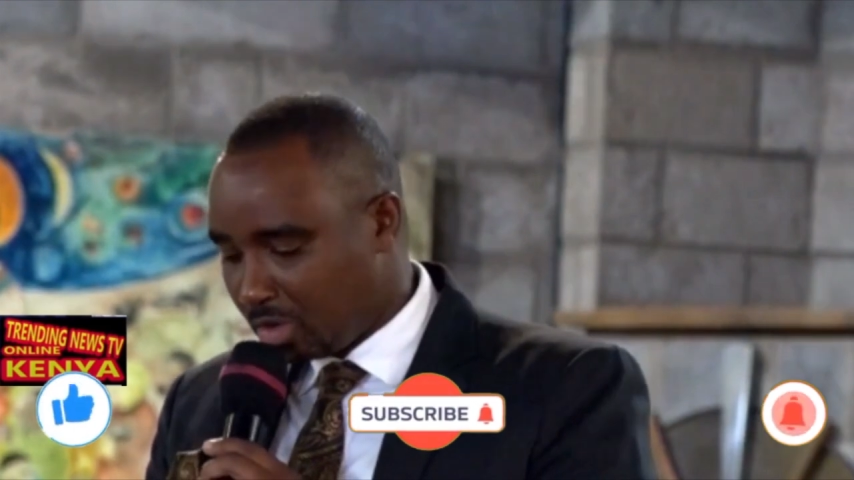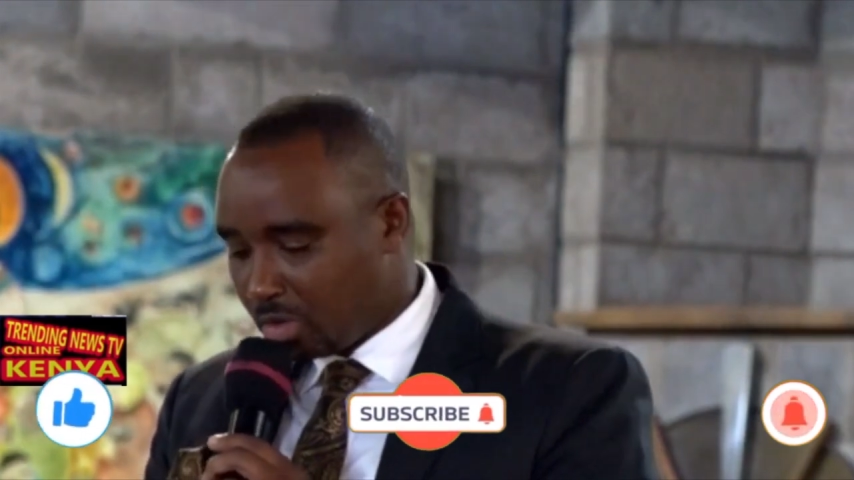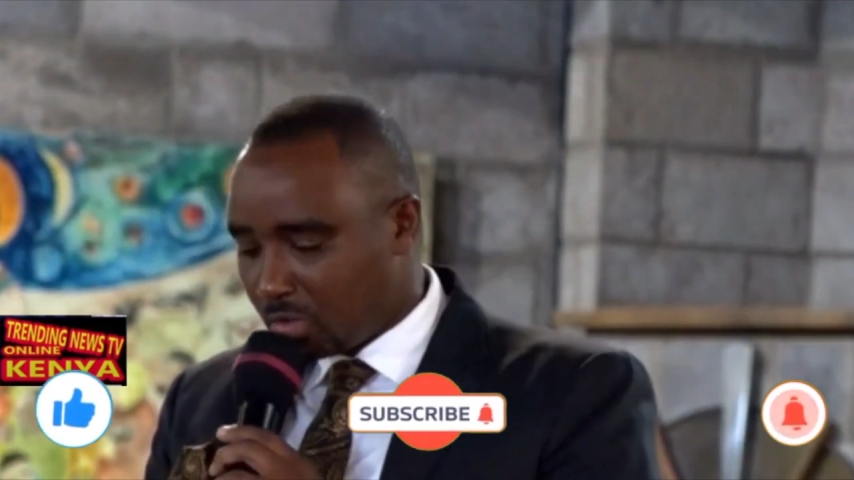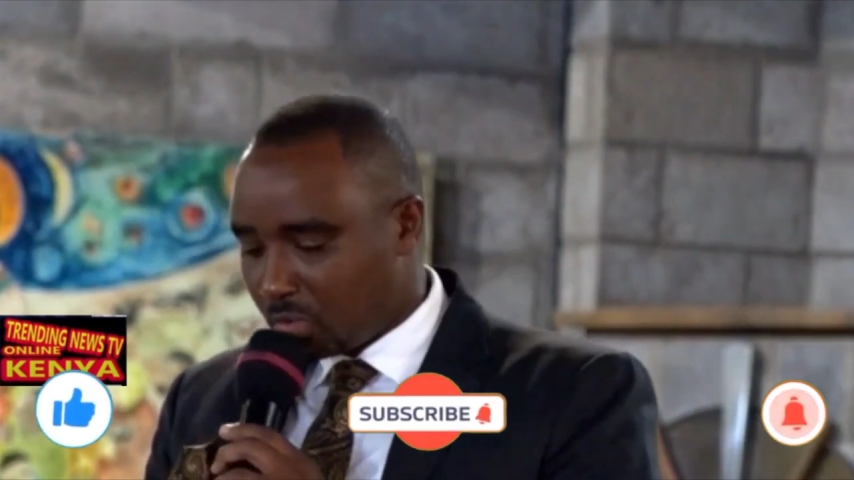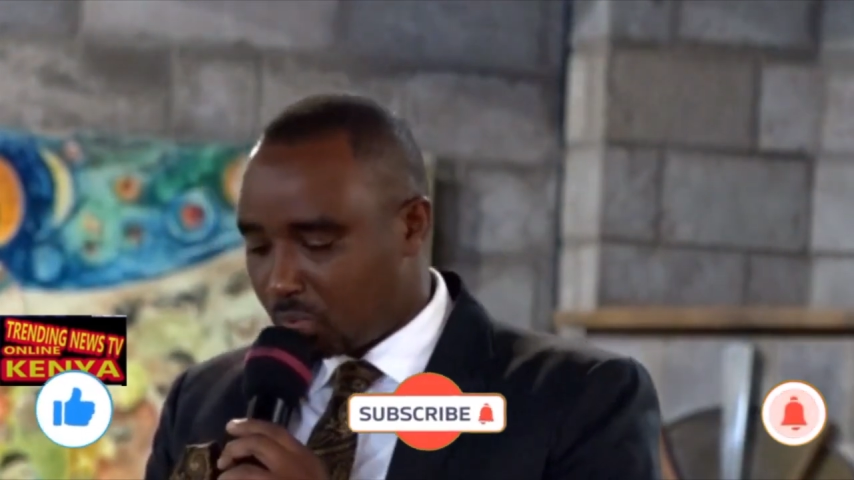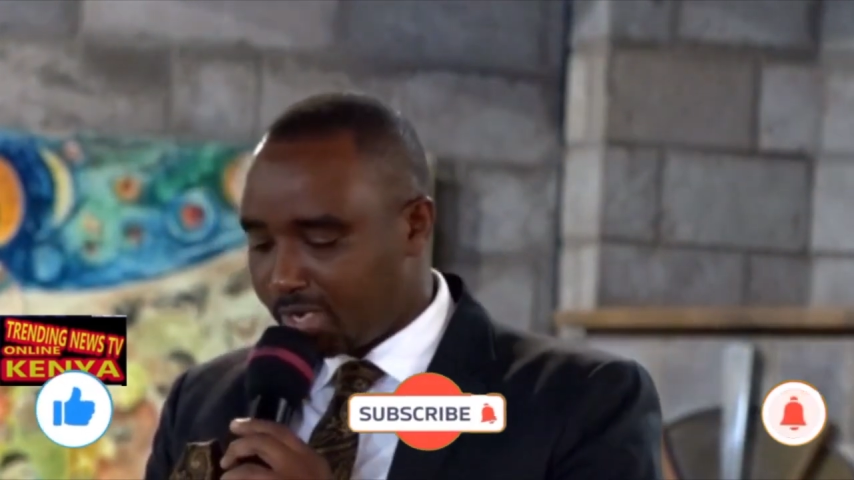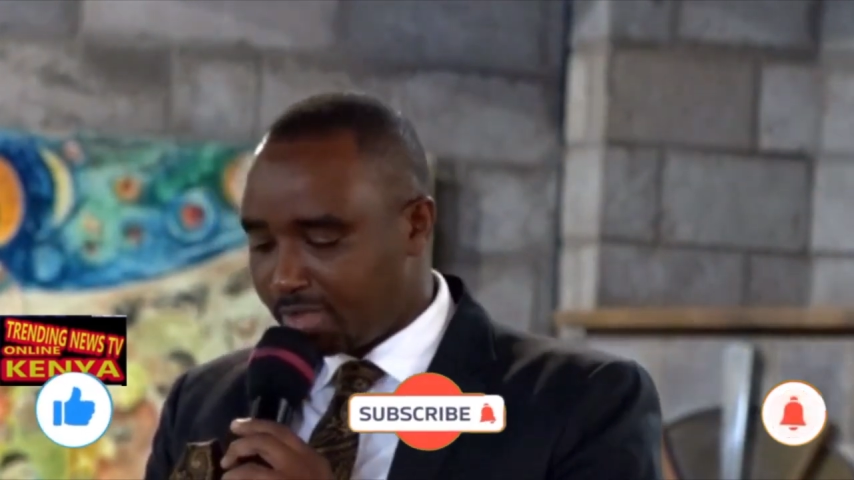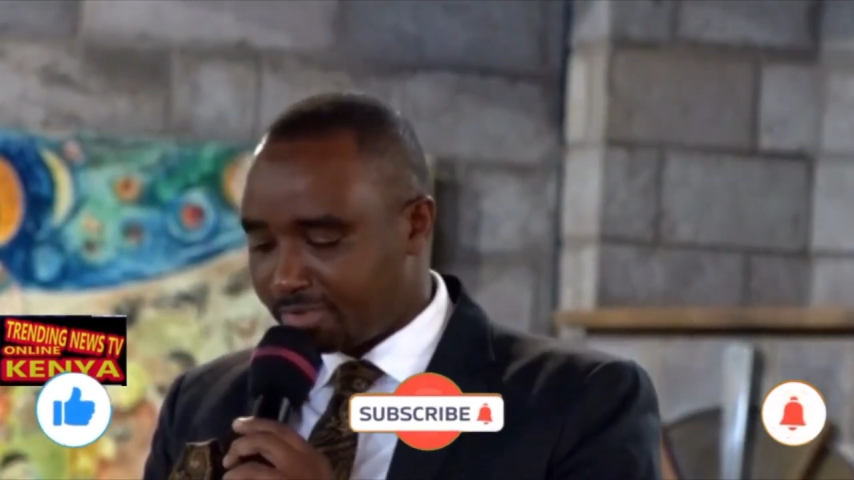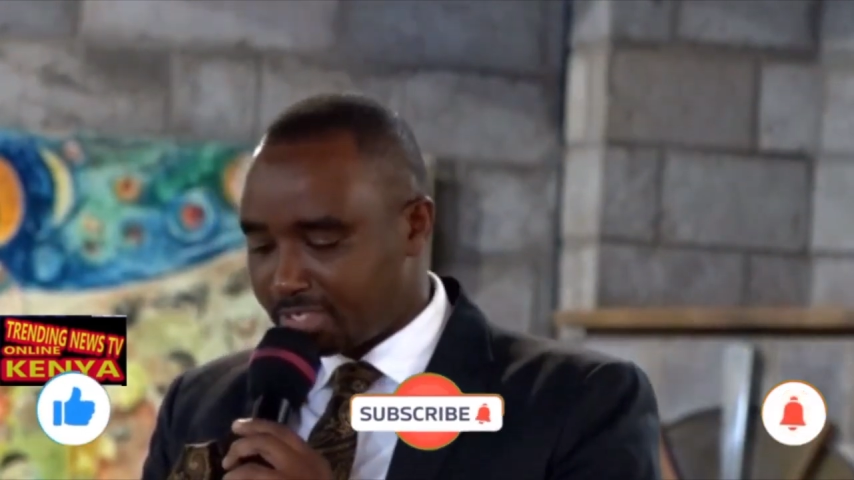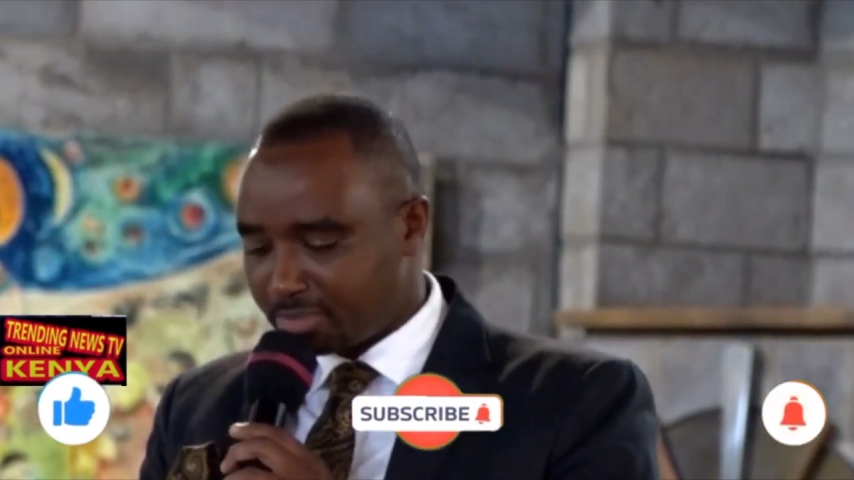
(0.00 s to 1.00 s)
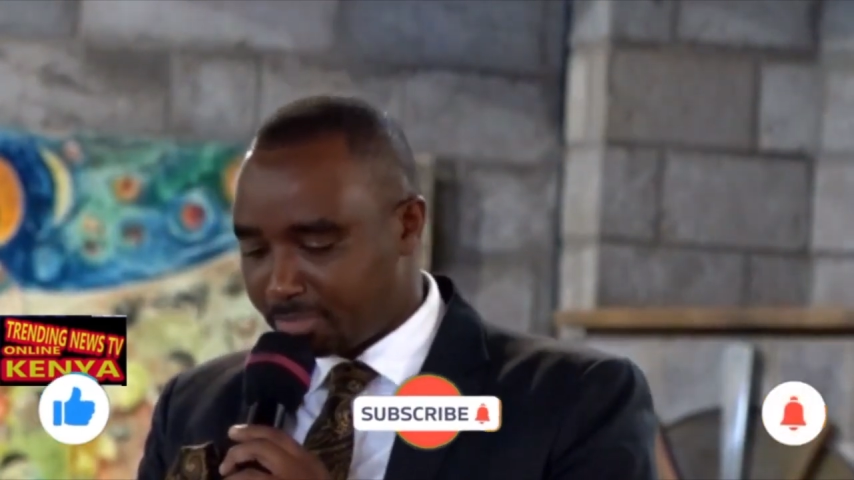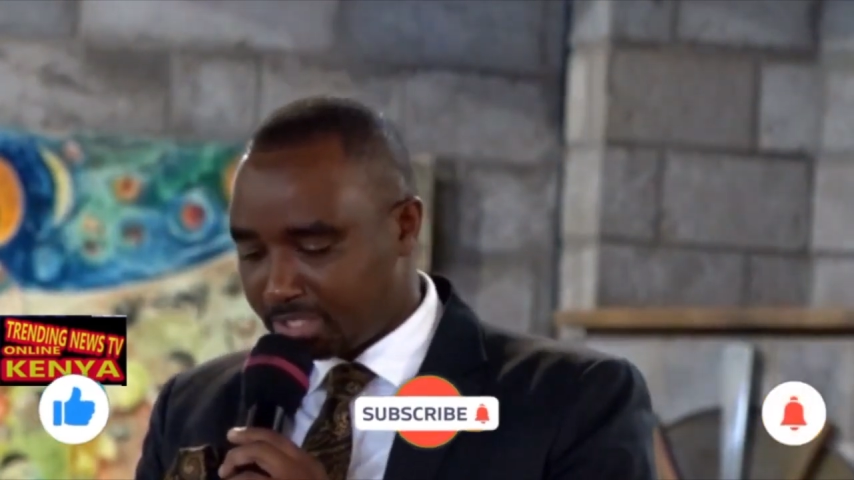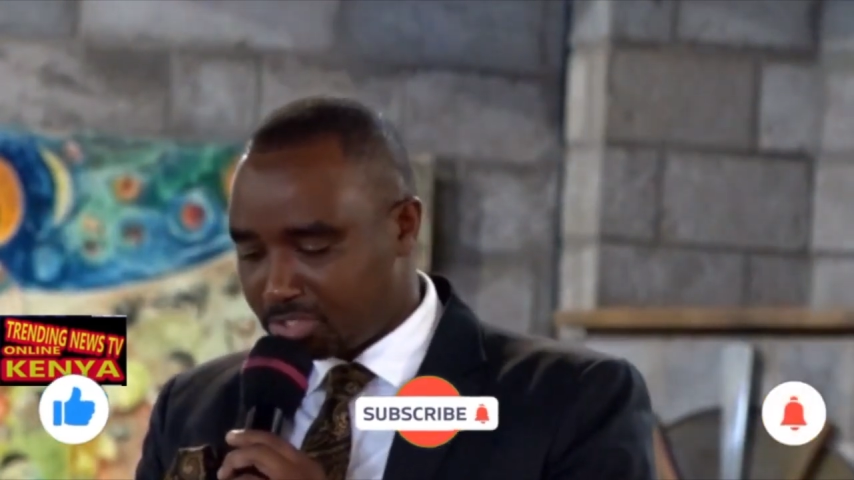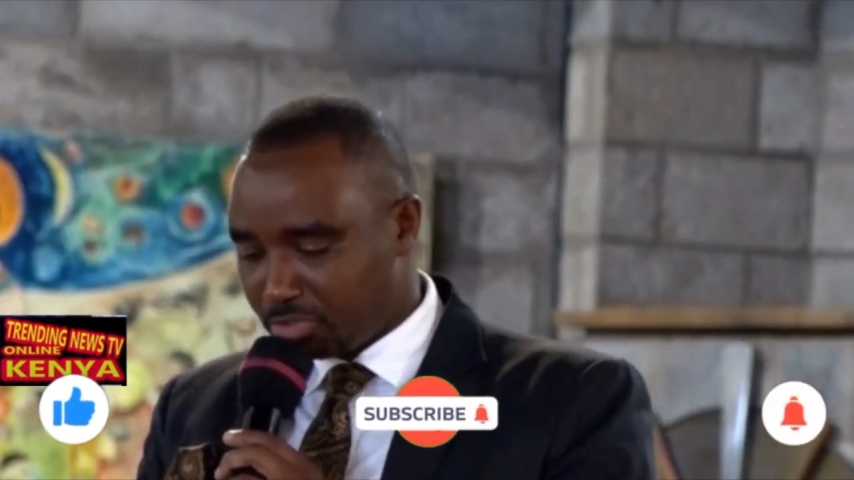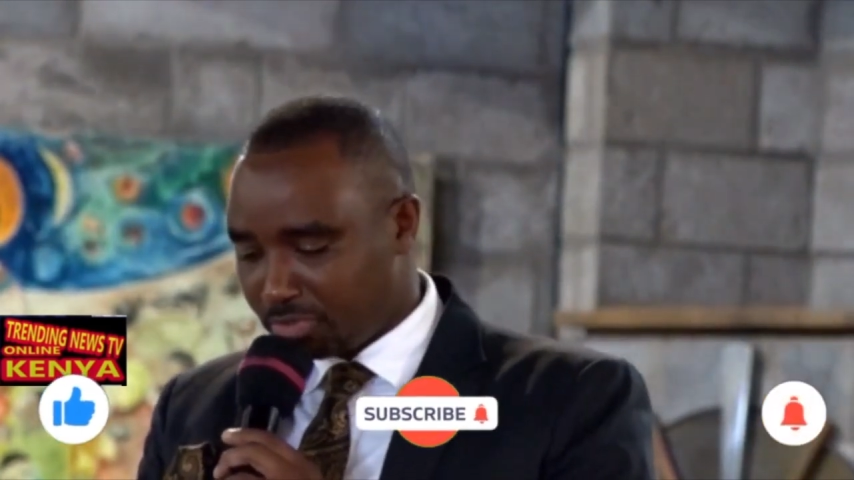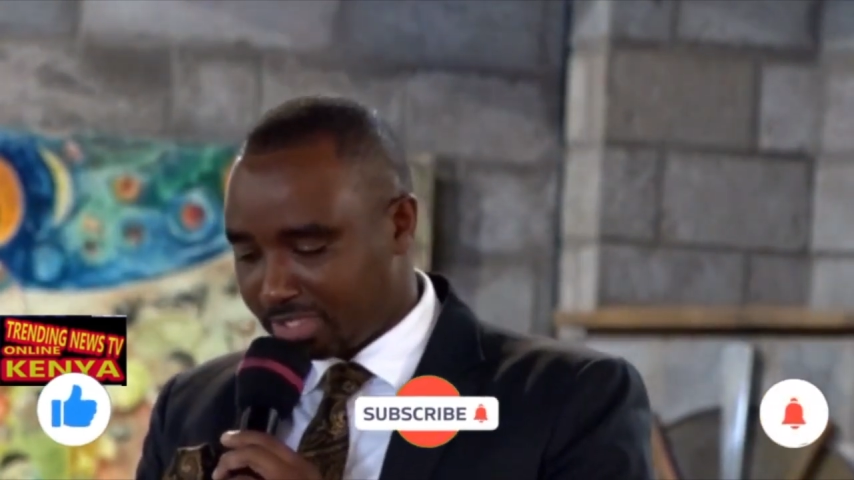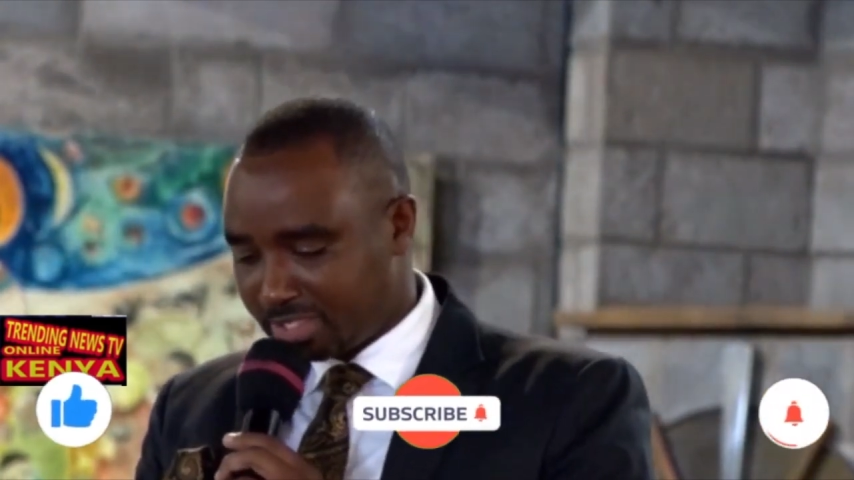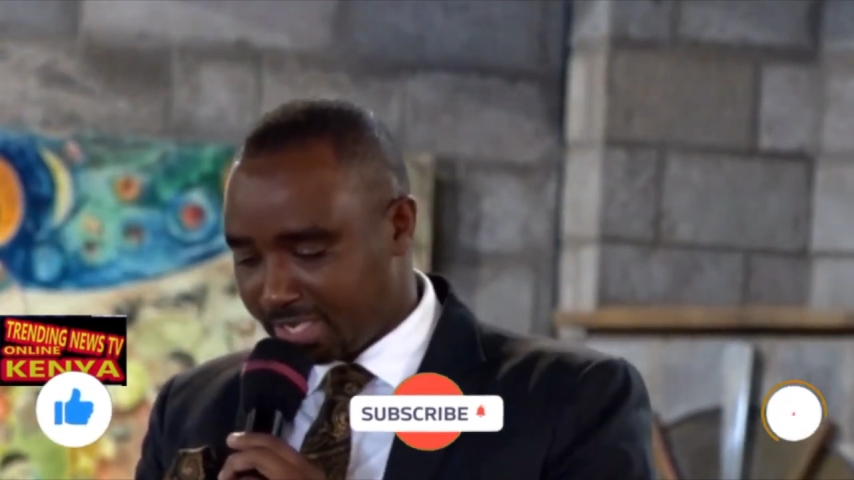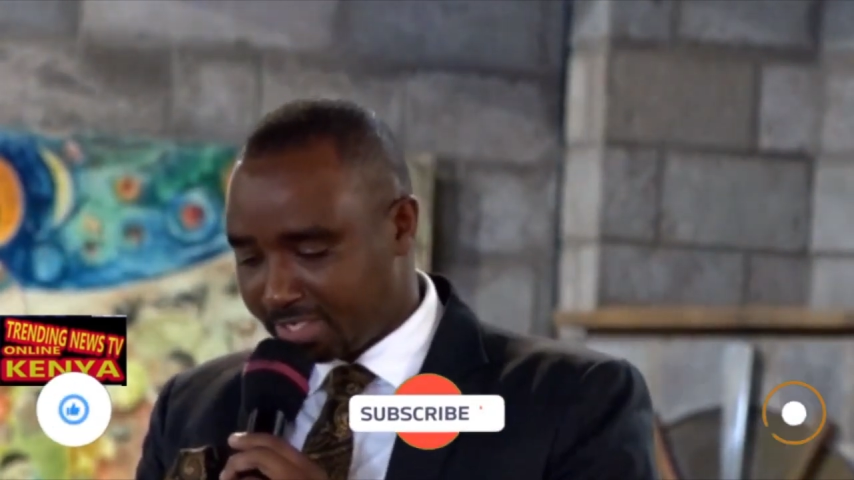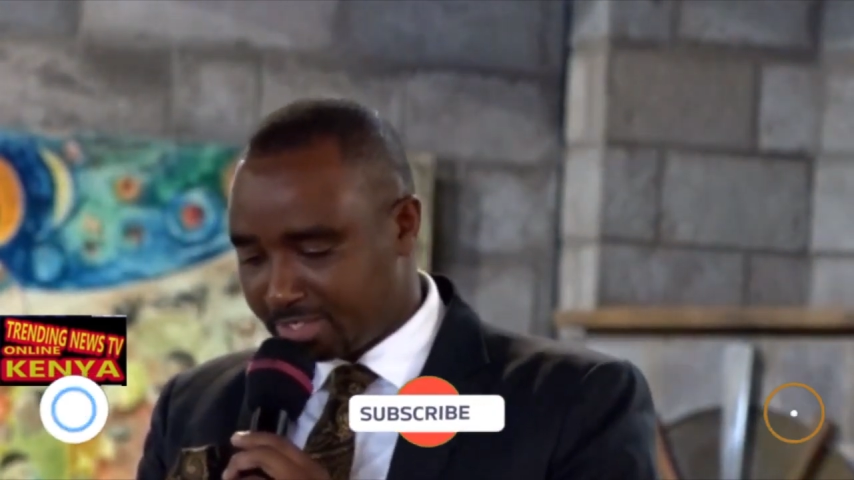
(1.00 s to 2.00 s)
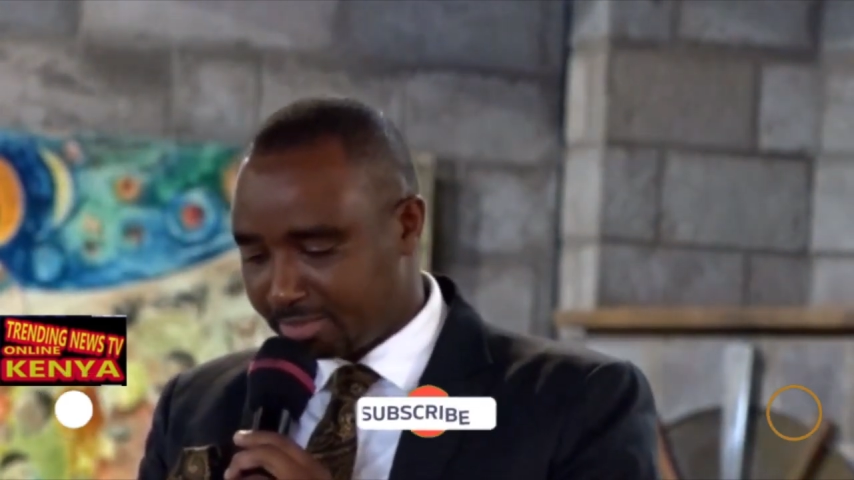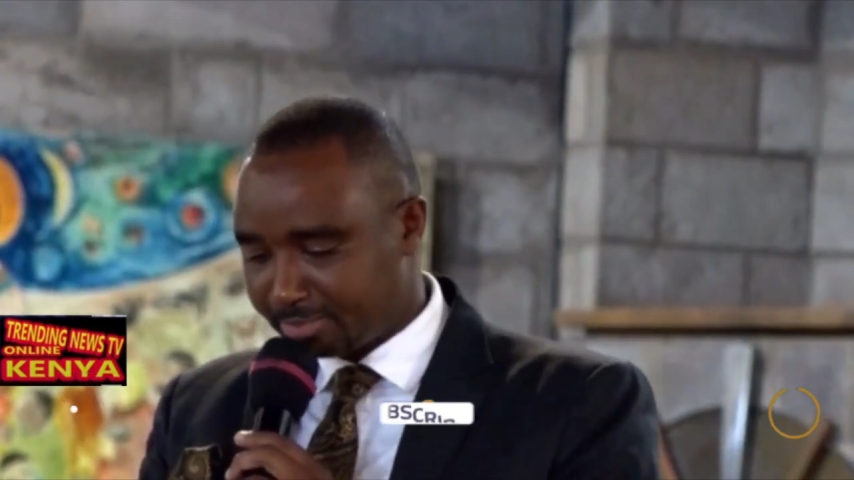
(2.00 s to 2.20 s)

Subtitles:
When I first met you and Dad,